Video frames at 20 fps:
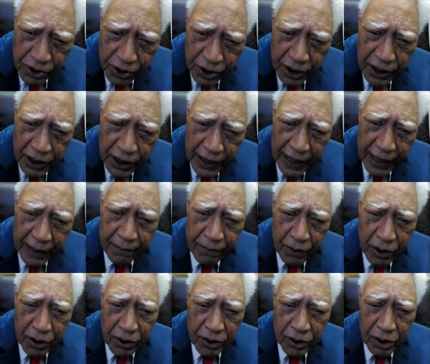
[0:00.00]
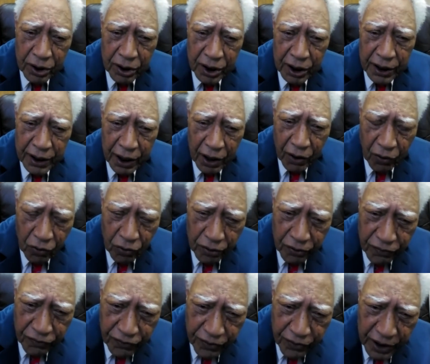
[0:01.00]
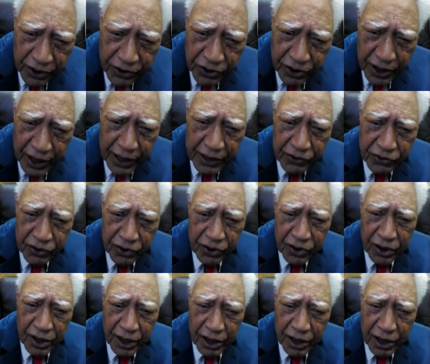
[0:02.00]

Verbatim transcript: in the neighborhood. They owned the filling station.